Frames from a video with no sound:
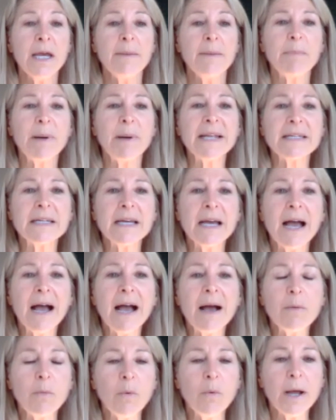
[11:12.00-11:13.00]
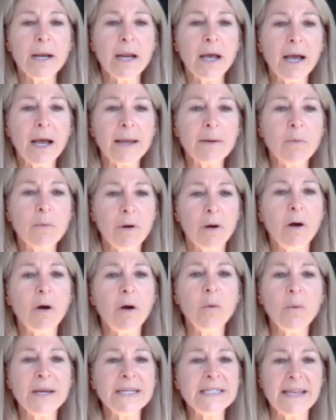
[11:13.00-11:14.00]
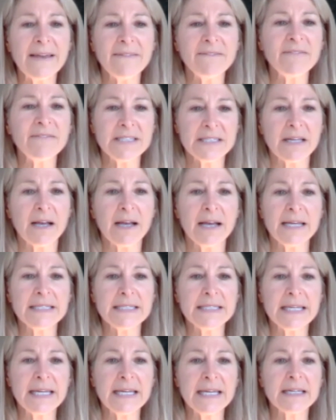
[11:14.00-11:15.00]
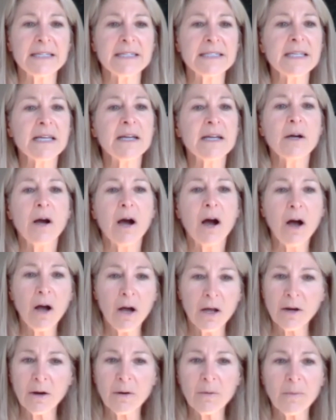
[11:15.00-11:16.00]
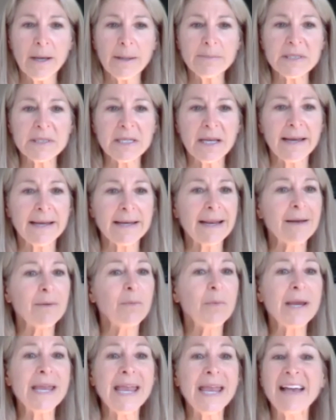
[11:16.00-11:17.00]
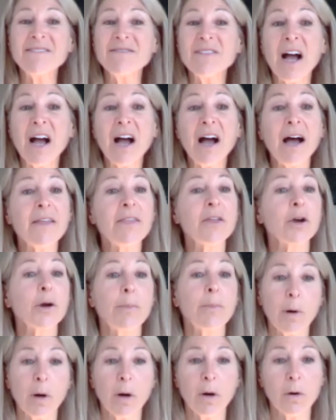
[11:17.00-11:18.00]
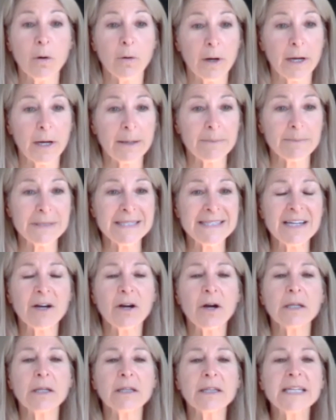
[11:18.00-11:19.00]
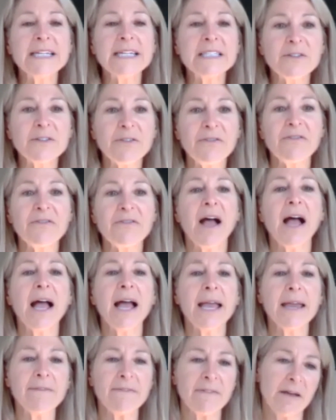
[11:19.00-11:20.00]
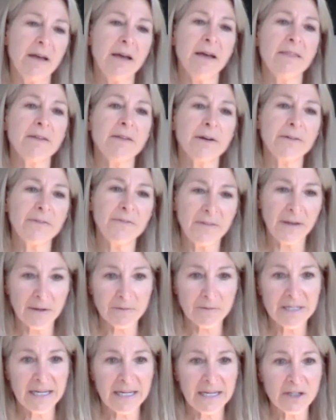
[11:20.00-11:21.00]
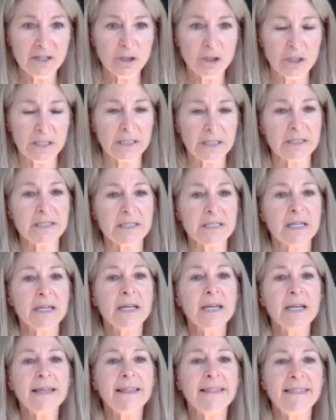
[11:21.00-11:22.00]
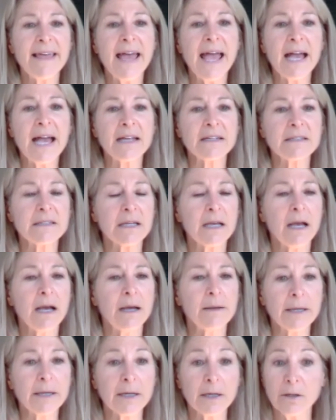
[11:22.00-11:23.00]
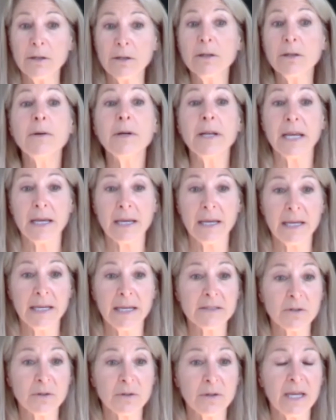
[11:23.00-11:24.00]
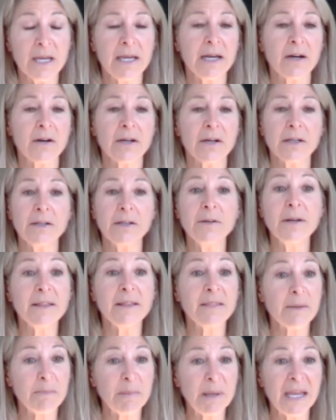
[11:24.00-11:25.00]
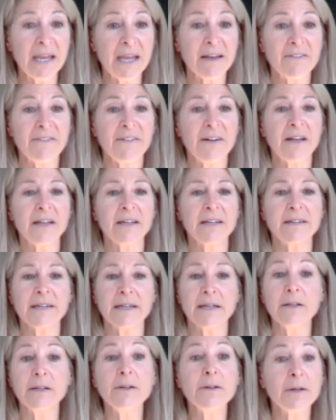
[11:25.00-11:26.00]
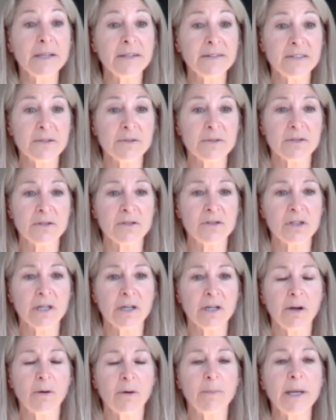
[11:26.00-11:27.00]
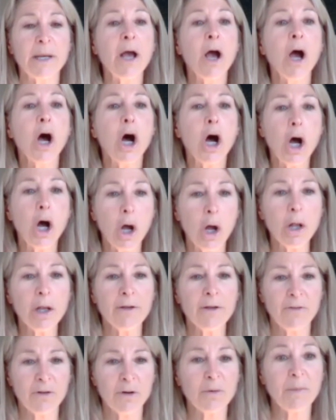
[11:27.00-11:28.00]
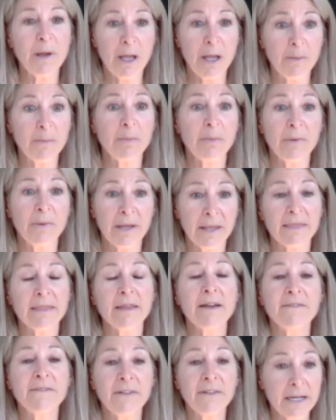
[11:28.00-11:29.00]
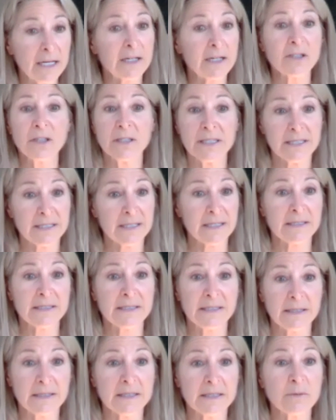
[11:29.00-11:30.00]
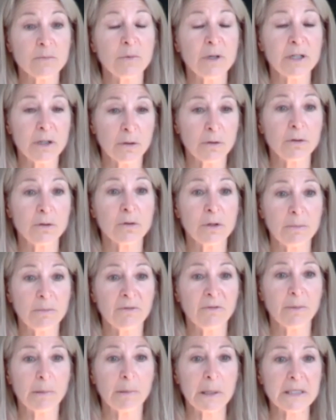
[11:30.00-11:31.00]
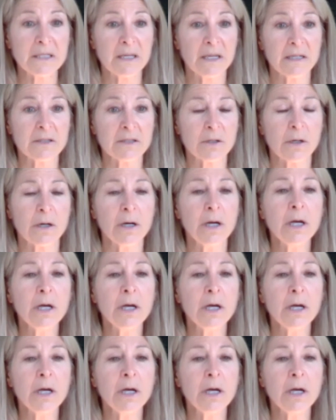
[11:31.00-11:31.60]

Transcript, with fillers: But what I will always emphasize is on our website, we have other programs. There are at least five other foundations that, uh, including Cancer Care, including the Pink Fund, including Susan G. Komen, all of whom help with financial assistance when you're in treatment for breast cancer.